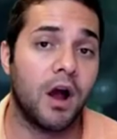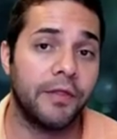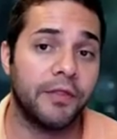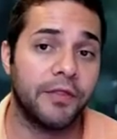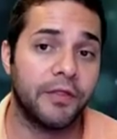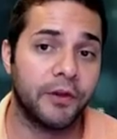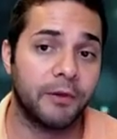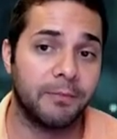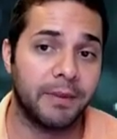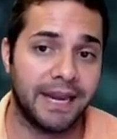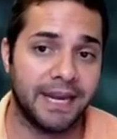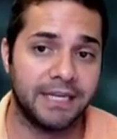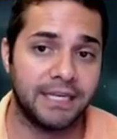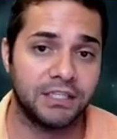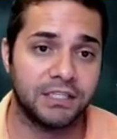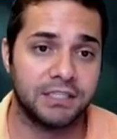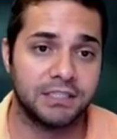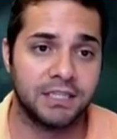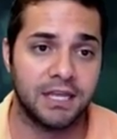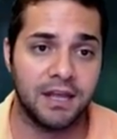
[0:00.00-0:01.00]
on their
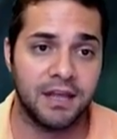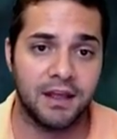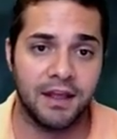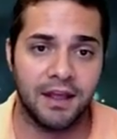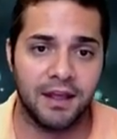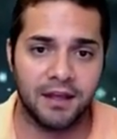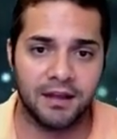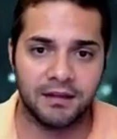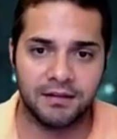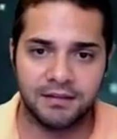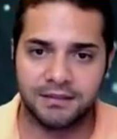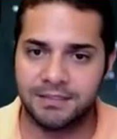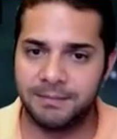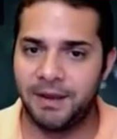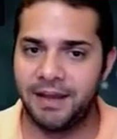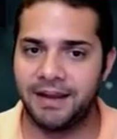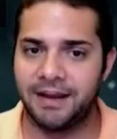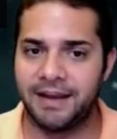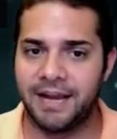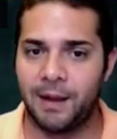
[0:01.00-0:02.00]
pages,
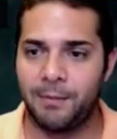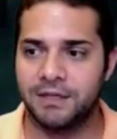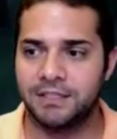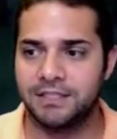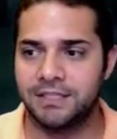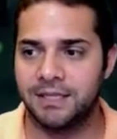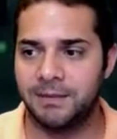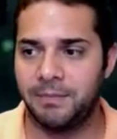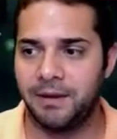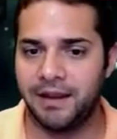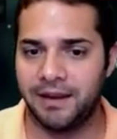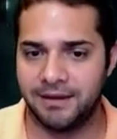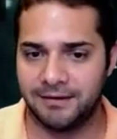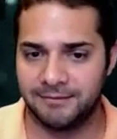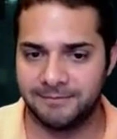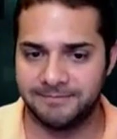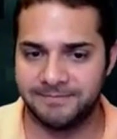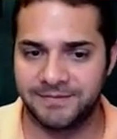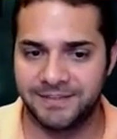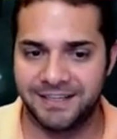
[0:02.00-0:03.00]
depending on how much they pay.
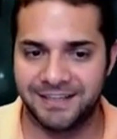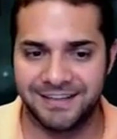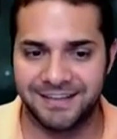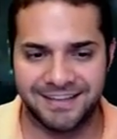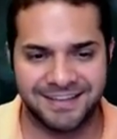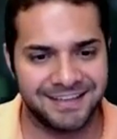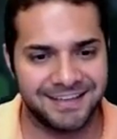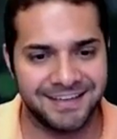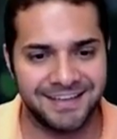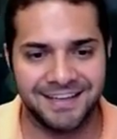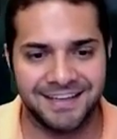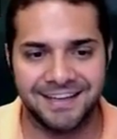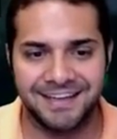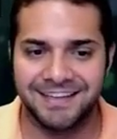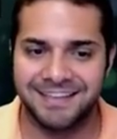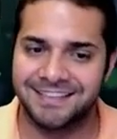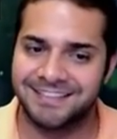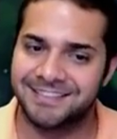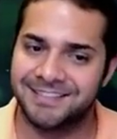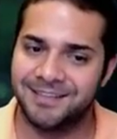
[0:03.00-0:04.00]

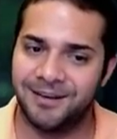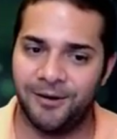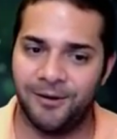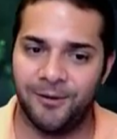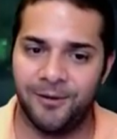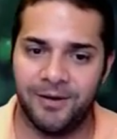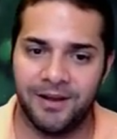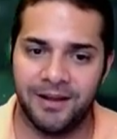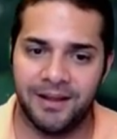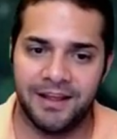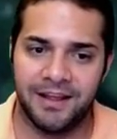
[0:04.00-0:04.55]
So,